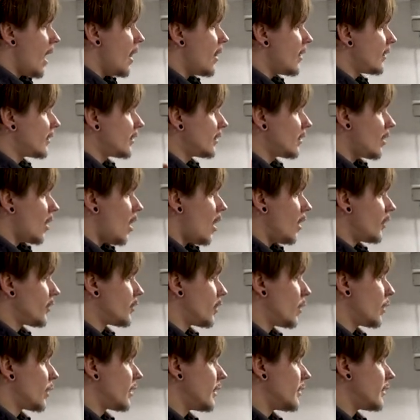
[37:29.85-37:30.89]
This is
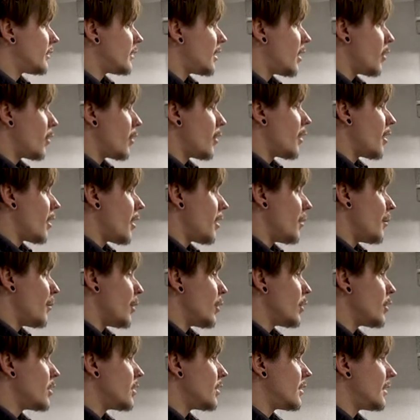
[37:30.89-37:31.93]
also considered an
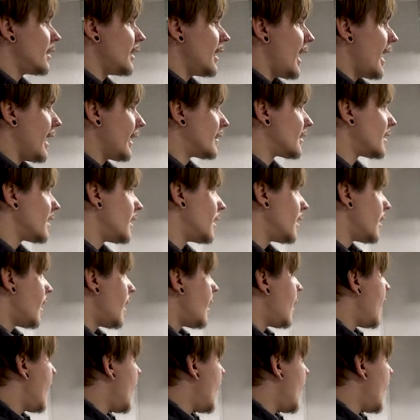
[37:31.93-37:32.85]
emergency exit.